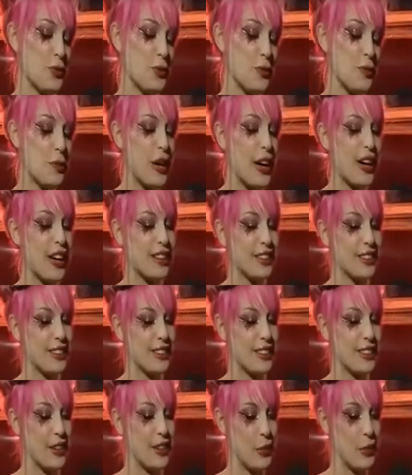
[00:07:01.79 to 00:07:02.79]
But
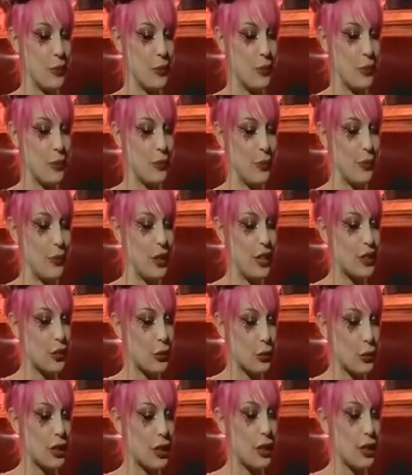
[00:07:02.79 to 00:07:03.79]

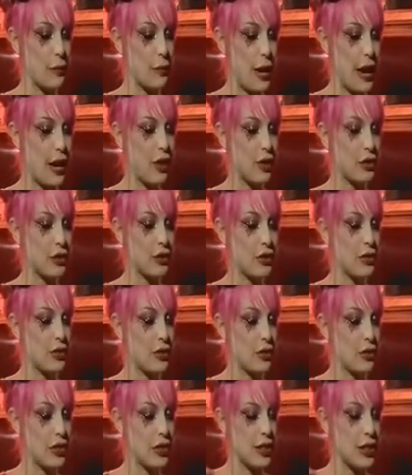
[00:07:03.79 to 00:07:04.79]
it's really about,
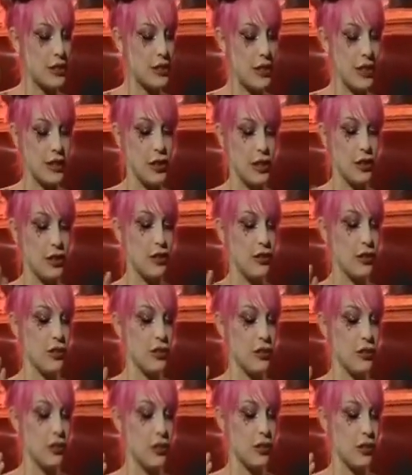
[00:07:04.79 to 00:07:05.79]
it's like the
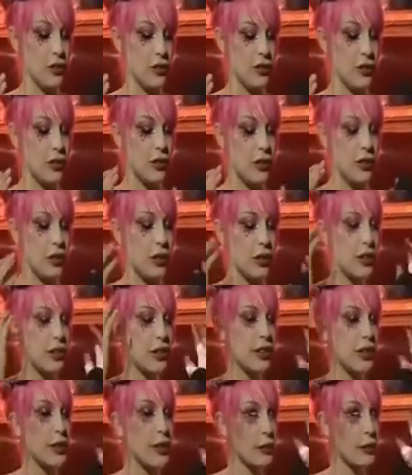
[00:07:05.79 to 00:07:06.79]

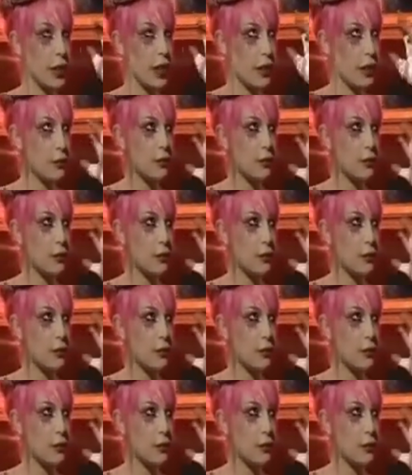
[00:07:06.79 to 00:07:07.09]
theme kind of